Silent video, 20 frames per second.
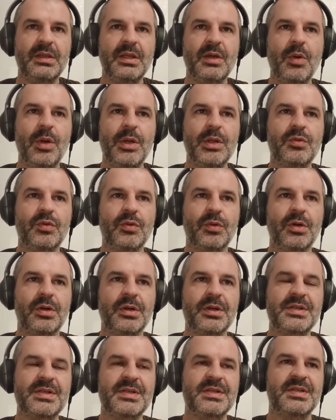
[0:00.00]
way it
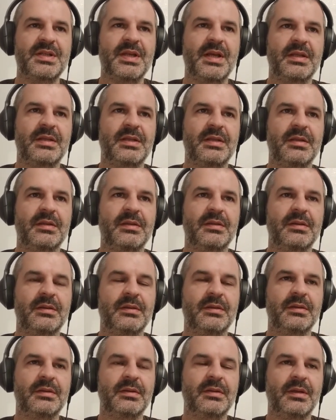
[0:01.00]
works is that
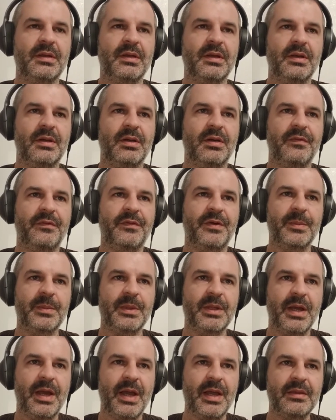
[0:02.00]
from
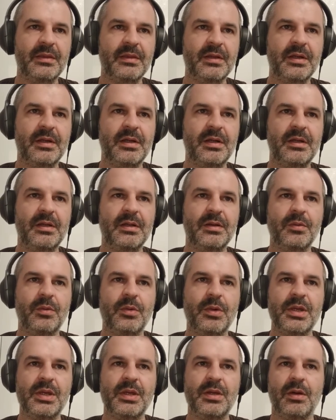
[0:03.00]
the handler
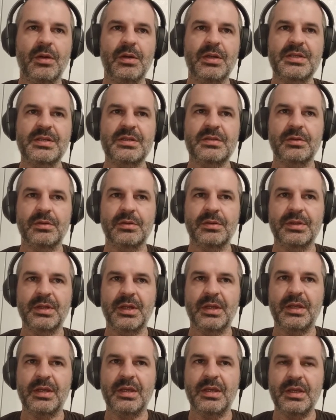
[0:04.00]
we only store the
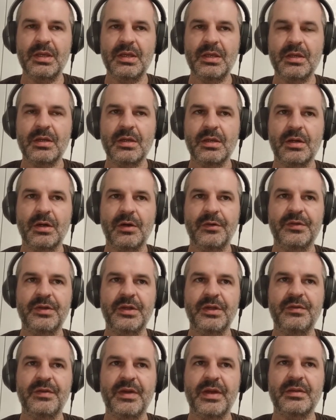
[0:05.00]
key of
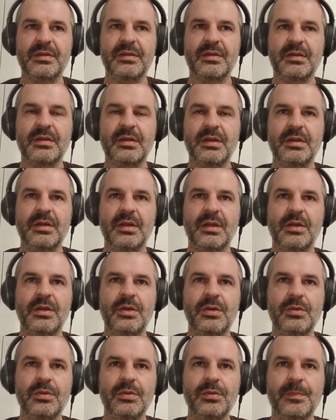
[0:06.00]
the event in the
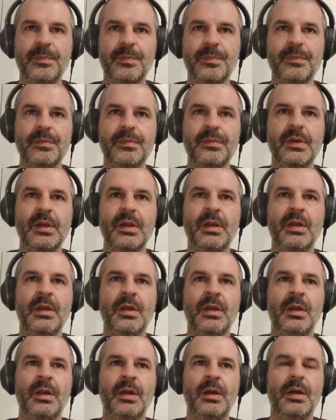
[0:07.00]
queue,
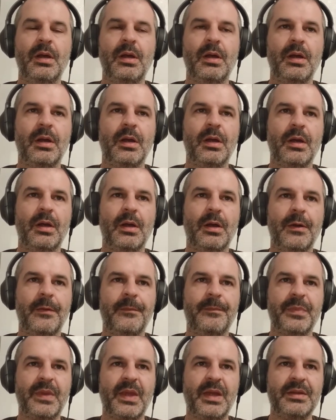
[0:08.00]

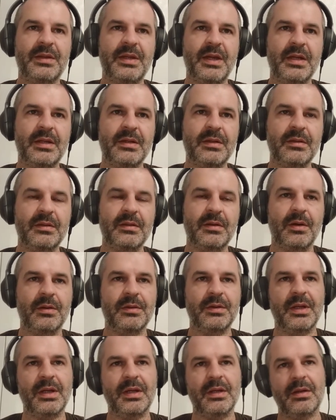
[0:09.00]
and then
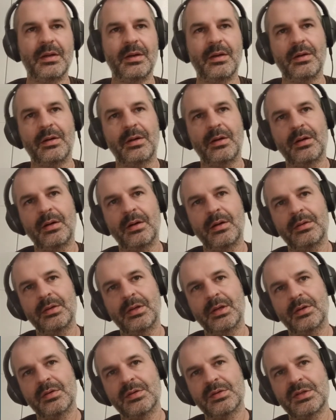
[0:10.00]
on
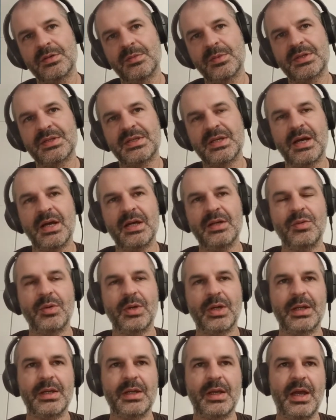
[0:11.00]
the consuming side we
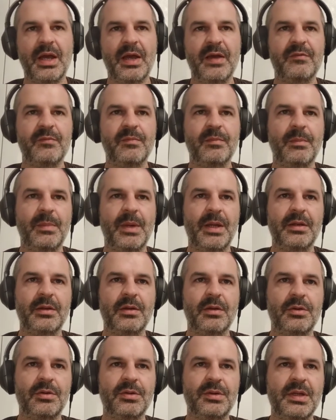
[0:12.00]
can have many
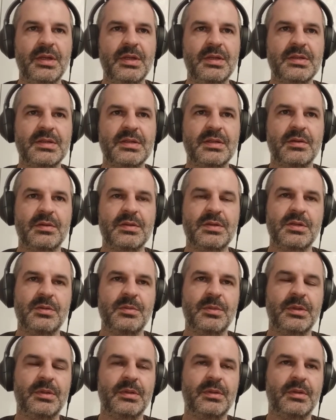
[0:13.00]
go routines
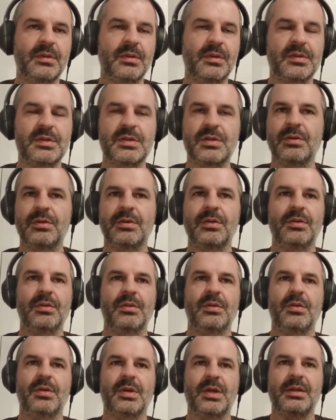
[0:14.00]
consuming, so
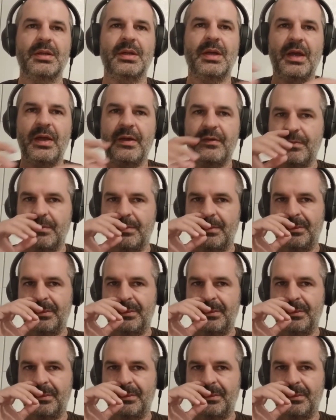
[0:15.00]
you can have